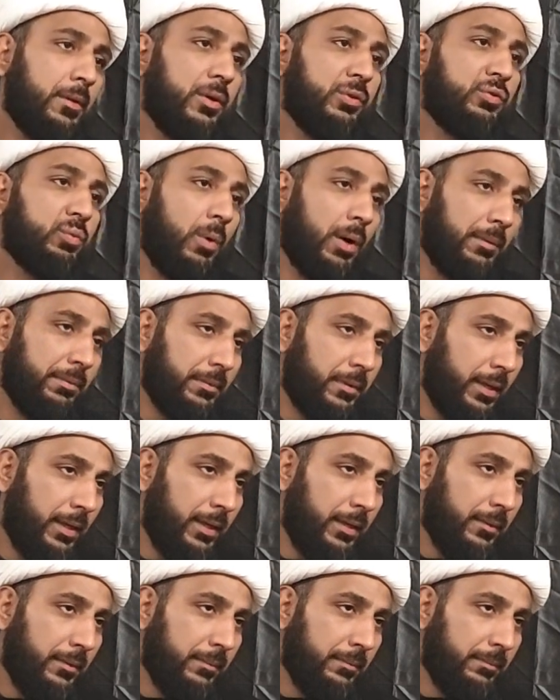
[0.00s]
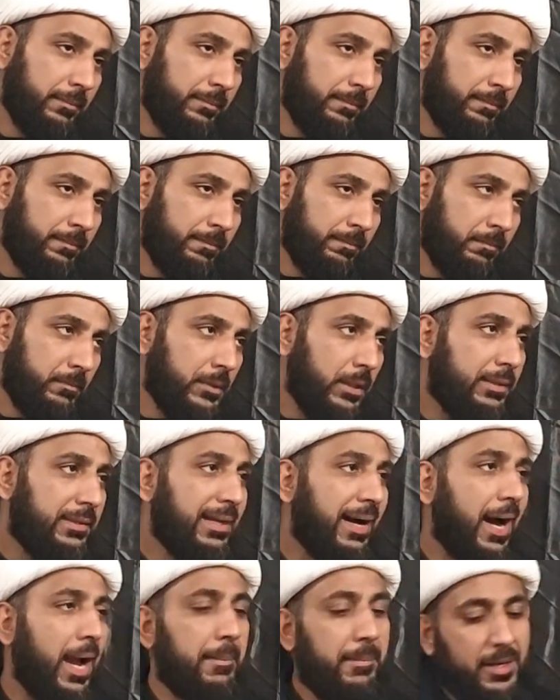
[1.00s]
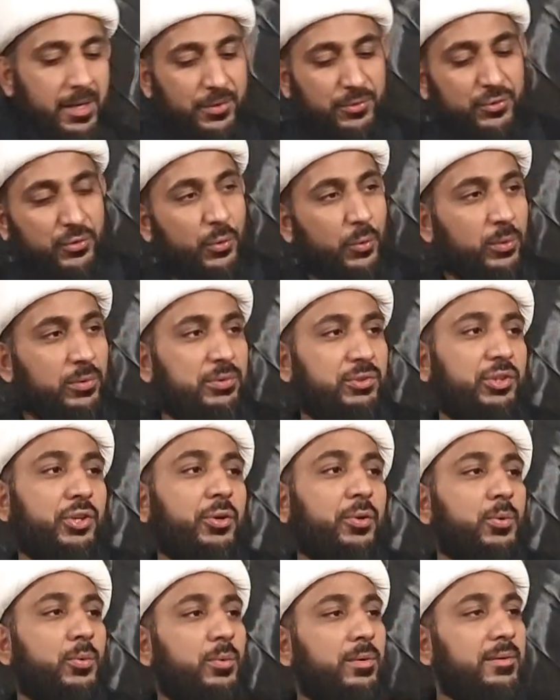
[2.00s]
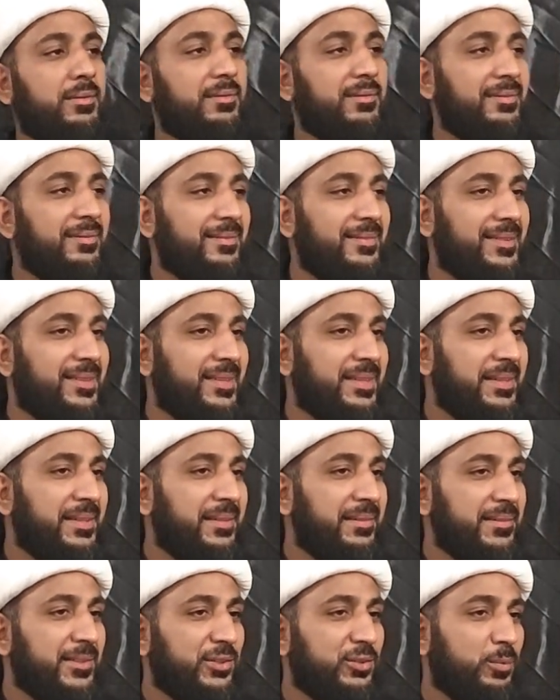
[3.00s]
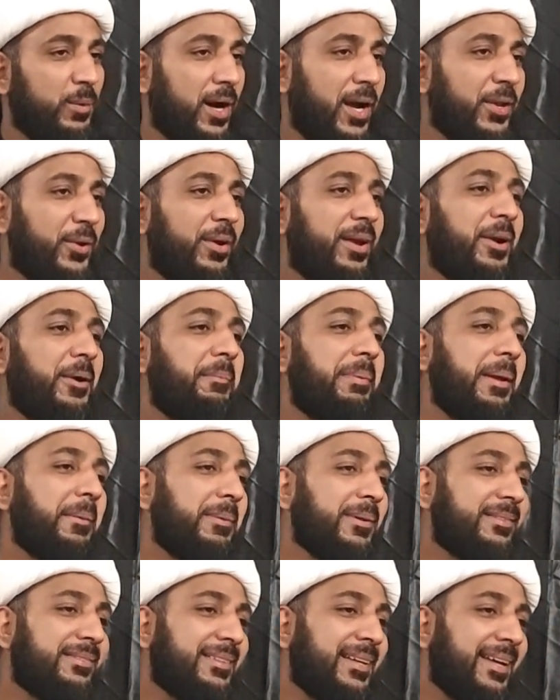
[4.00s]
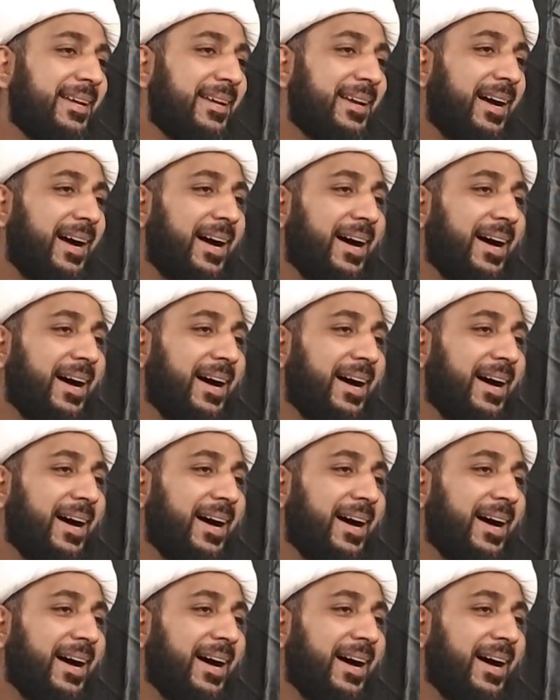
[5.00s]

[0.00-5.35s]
There's one thing, the time controls you. This is why you hear people say,